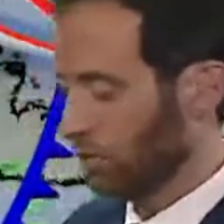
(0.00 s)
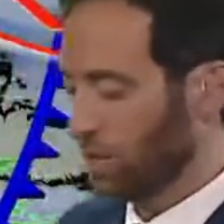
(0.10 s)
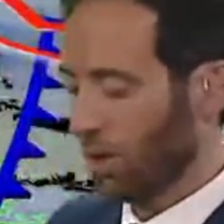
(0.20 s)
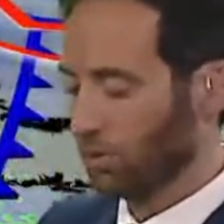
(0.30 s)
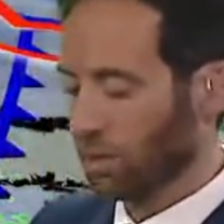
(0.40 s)

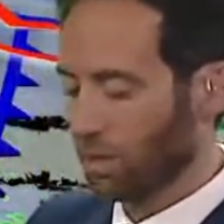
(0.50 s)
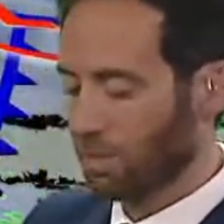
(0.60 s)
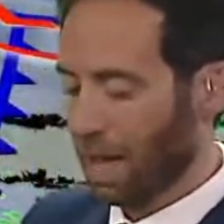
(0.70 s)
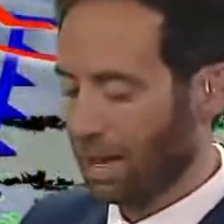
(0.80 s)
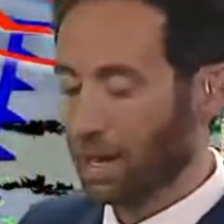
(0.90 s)
showers coming
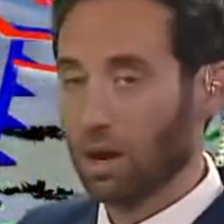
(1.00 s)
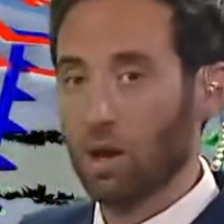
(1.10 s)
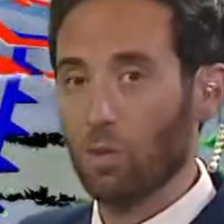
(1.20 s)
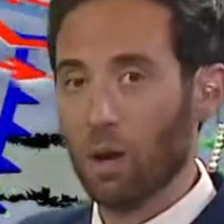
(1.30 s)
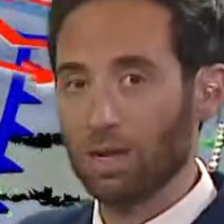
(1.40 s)
back in
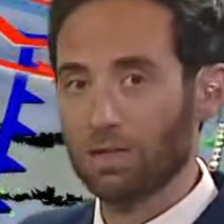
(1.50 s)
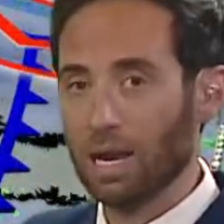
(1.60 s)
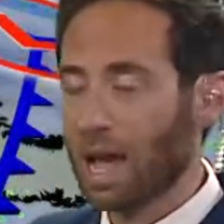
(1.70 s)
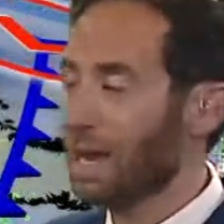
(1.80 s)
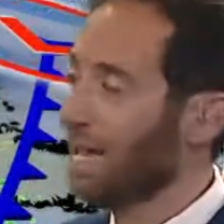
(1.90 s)
on Wednesday
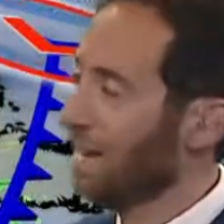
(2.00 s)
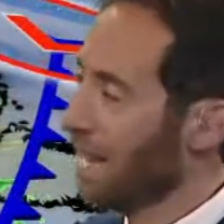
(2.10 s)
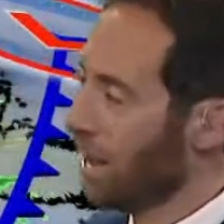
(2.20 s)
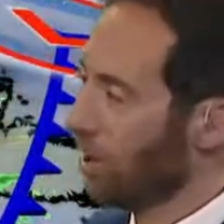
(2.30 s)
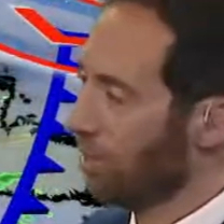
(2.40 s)
night and
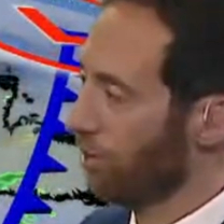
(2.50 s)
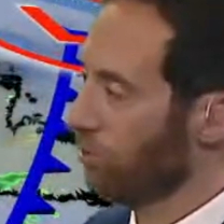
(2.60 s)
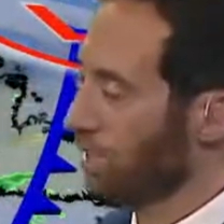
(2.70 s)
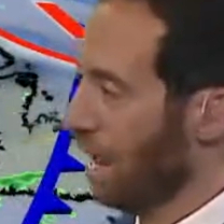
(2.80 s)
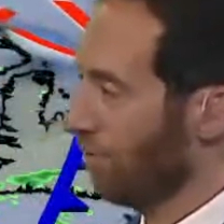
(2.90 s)
again on
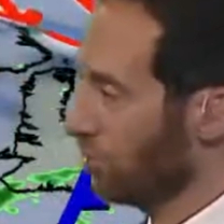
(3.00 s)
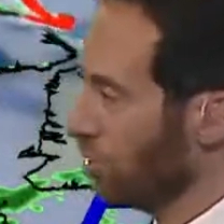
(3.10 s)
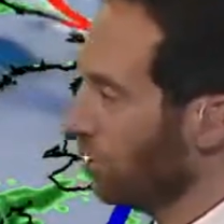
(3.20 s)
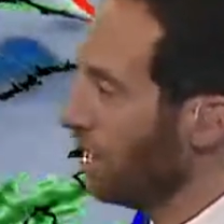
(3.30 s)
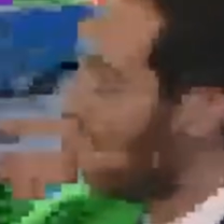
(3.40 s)
Thursday
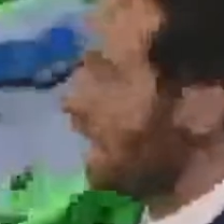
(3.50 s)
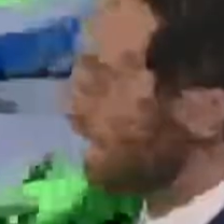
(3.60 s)
afternoon. And